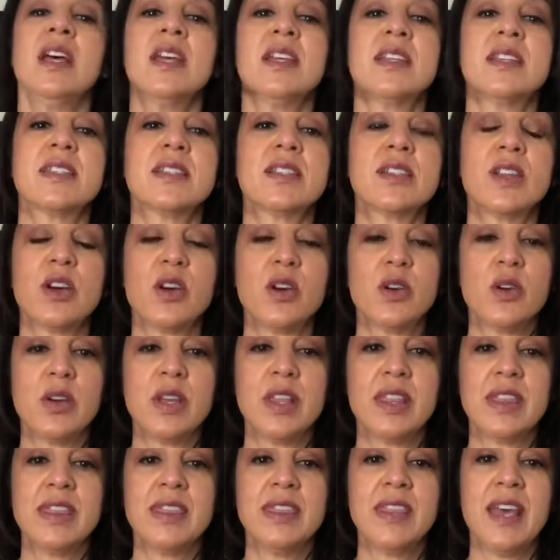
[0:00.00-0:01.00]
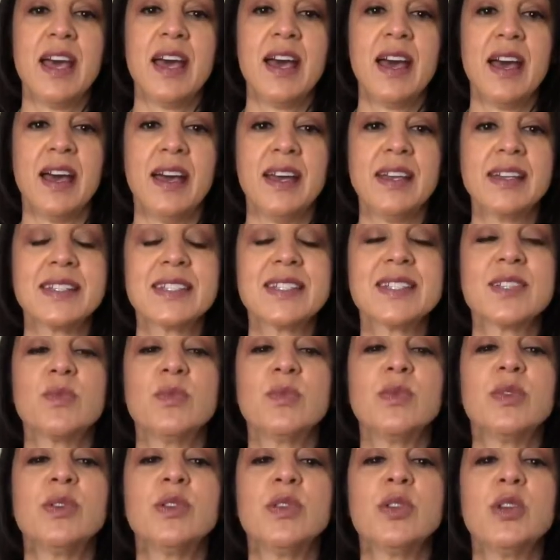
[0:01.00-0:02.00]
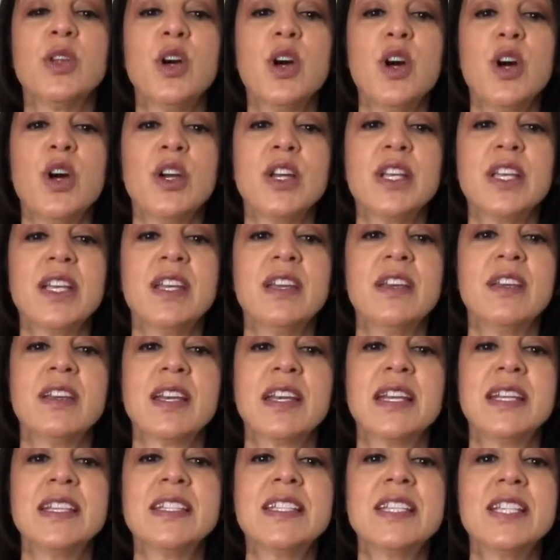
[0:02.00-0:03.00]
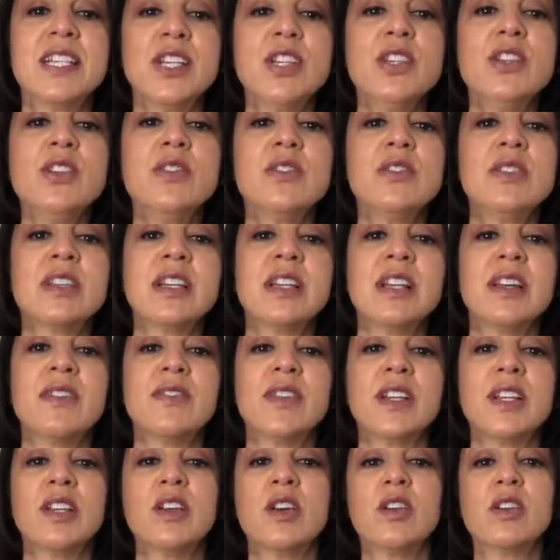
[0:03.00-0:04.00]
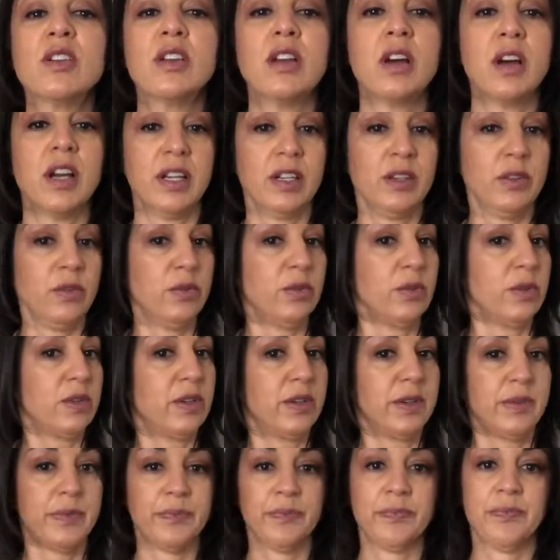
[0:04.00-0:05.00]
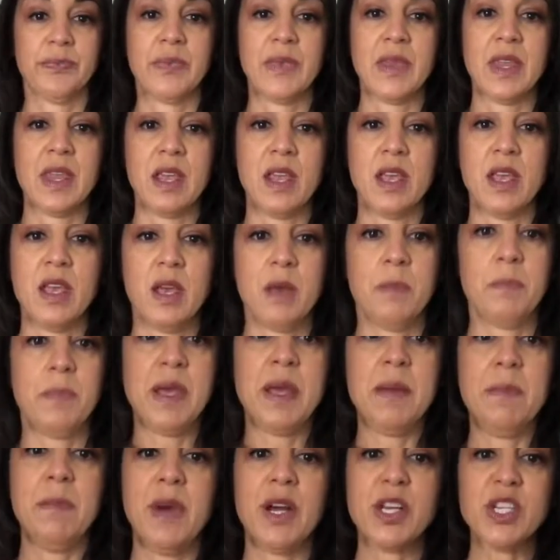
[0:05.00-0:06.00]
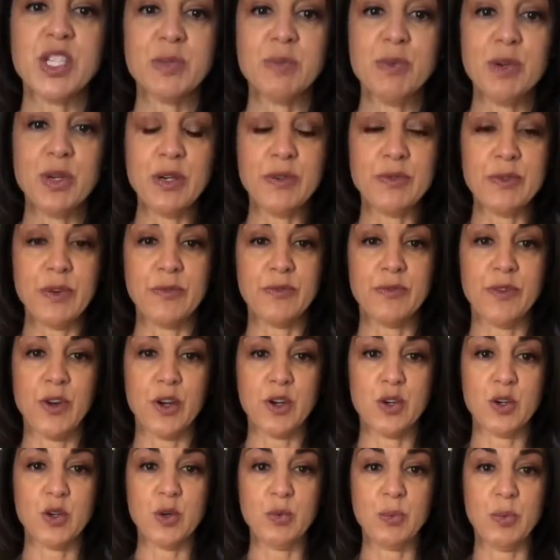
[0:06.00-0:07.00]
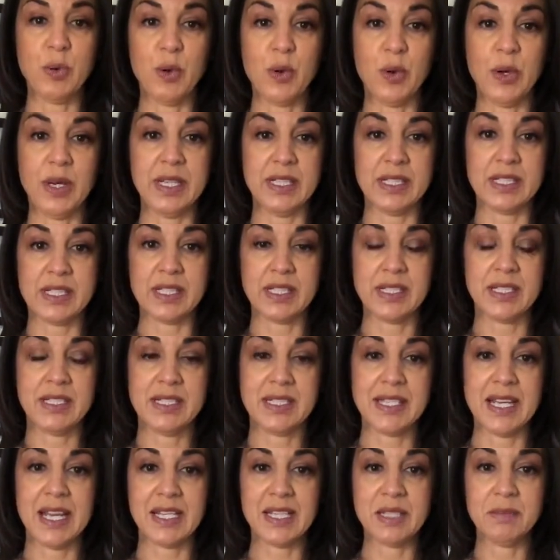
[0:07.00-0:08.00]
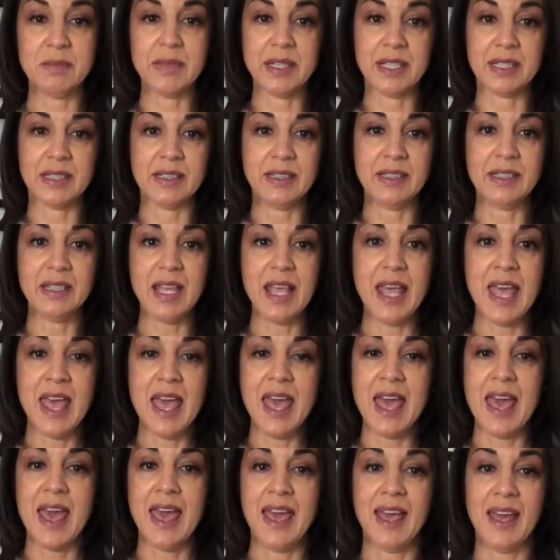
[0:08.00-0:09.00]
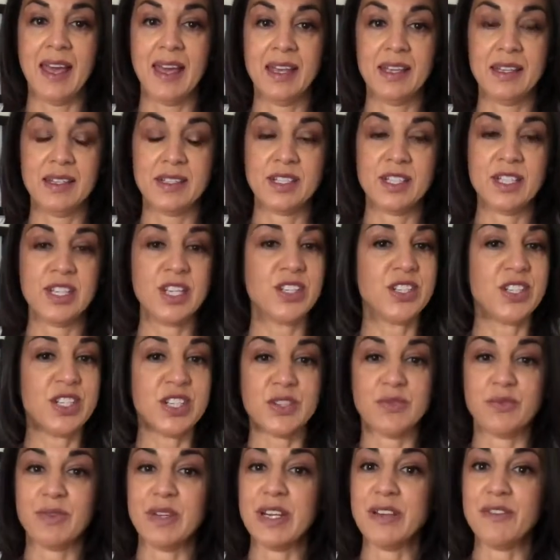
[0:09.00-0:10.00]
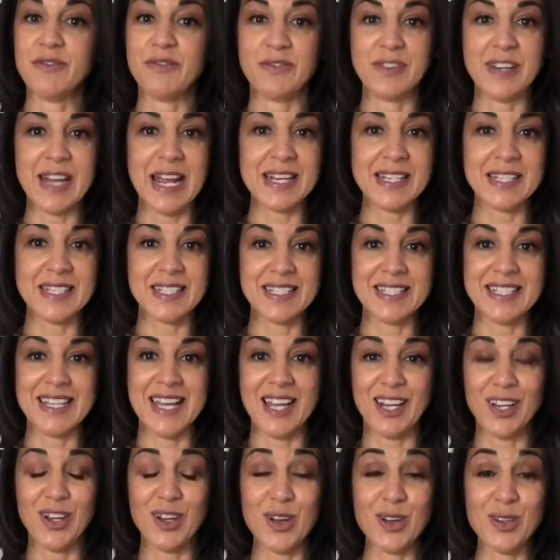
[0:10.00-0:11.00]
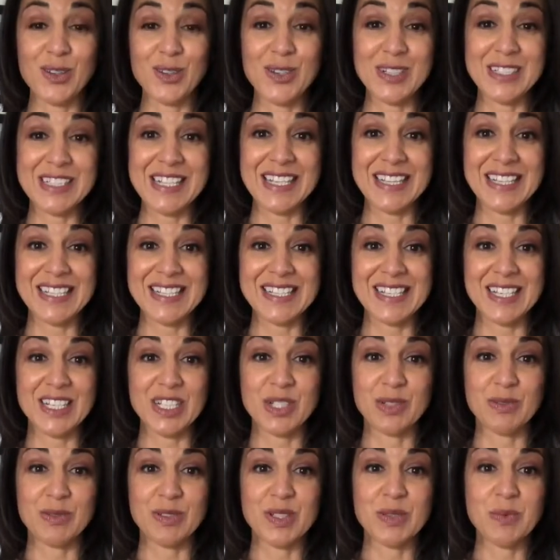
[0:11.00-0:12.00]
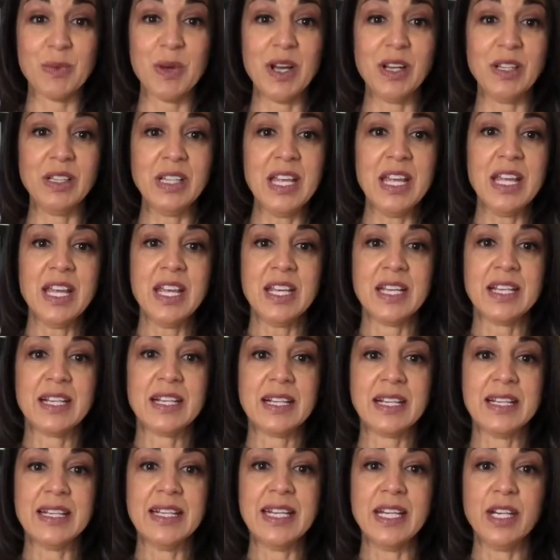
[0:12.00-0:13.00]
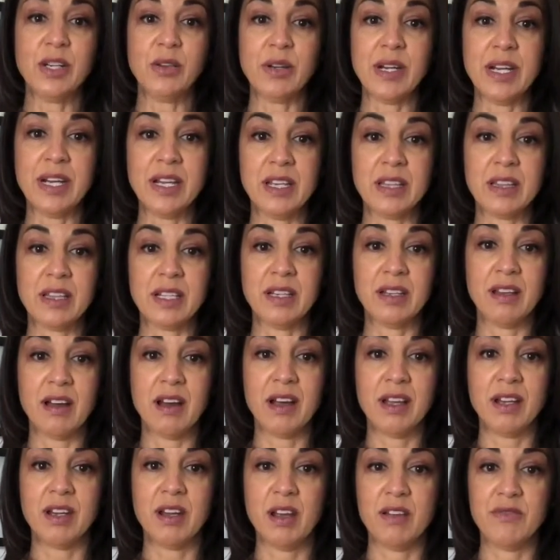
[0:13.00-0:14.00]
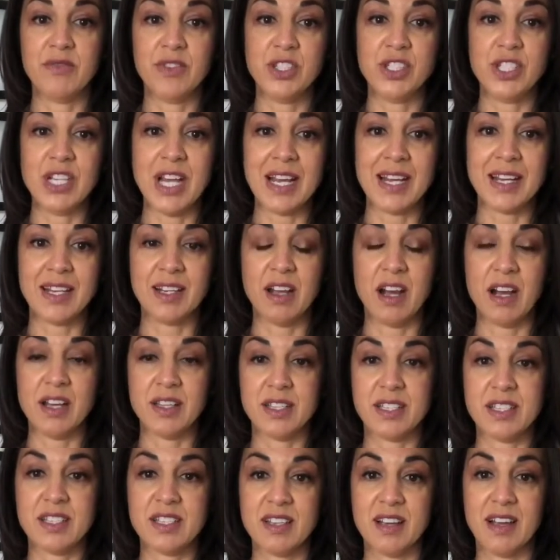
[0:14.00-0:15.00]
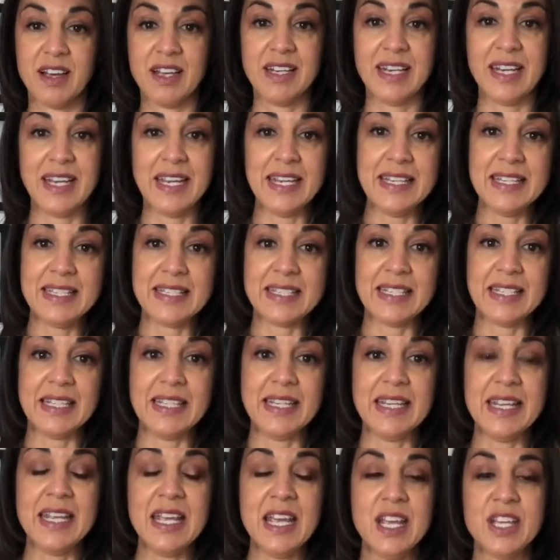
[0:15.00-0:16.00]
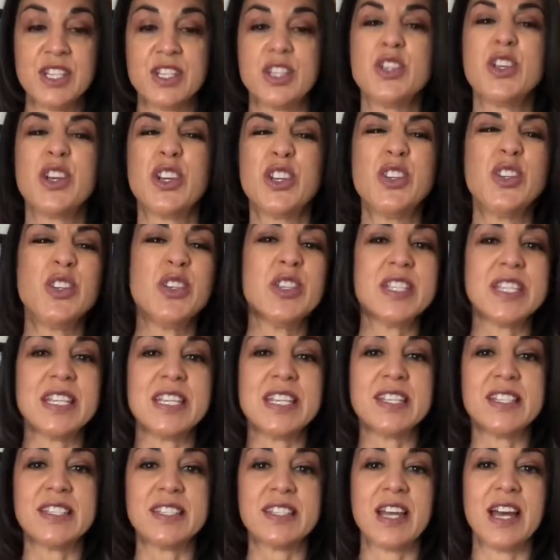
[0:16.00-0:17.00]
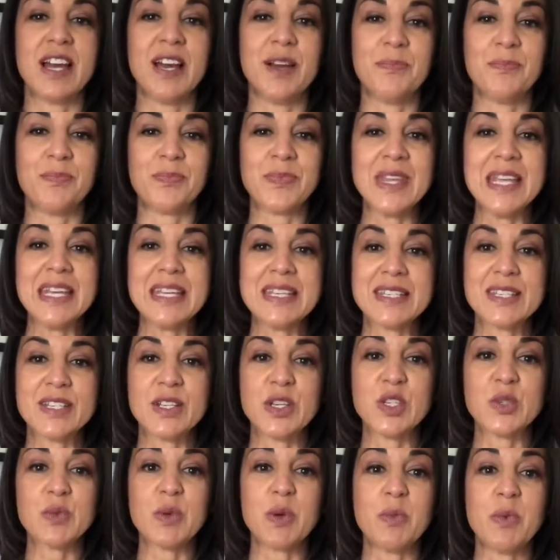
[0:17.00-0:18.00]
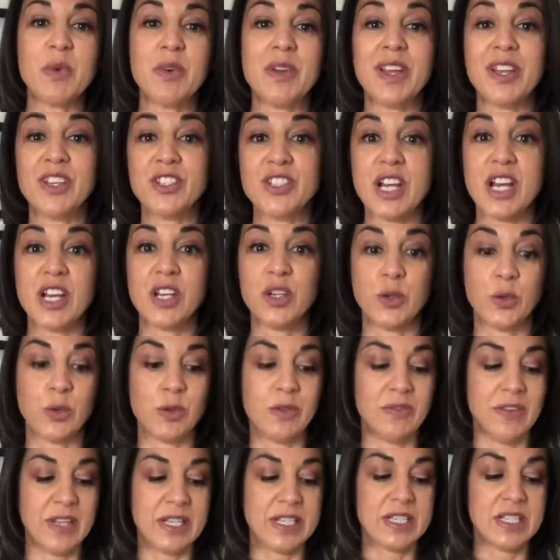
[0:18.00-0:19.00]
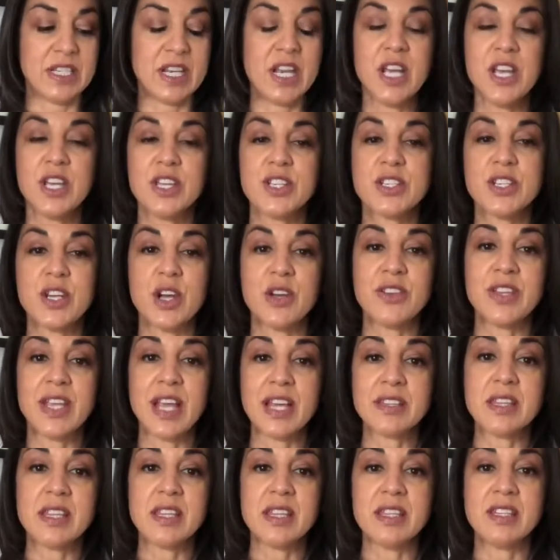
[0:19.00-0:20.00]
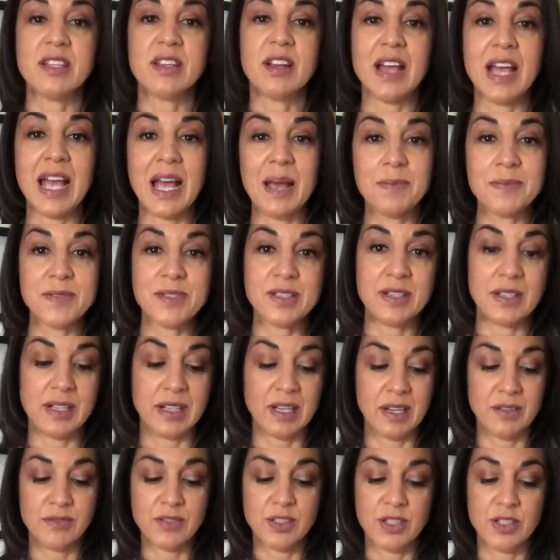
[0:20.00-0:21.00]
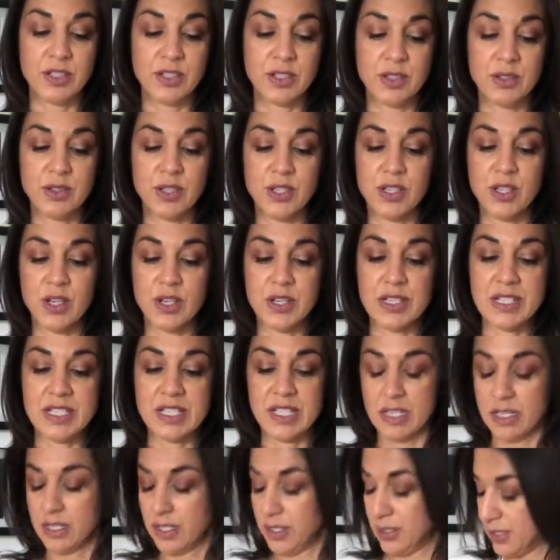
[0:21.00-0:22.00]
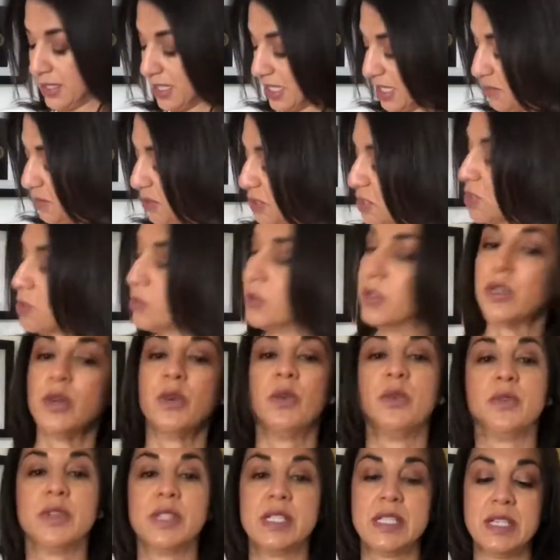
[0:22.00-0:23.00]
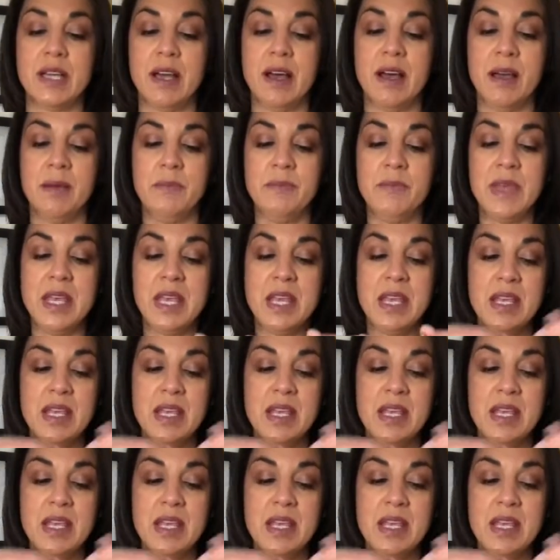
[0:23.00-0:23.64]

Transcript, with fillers: So that will get, continue the lovely long line look be much more of a focal point down the middle and it just really flatters that long look down the center as well clearing the line of the jacket either side easily so you can use these um, skills when wearing a jacket or a vest so the other thing that I absolutely love to do you know you, you see me do it all the time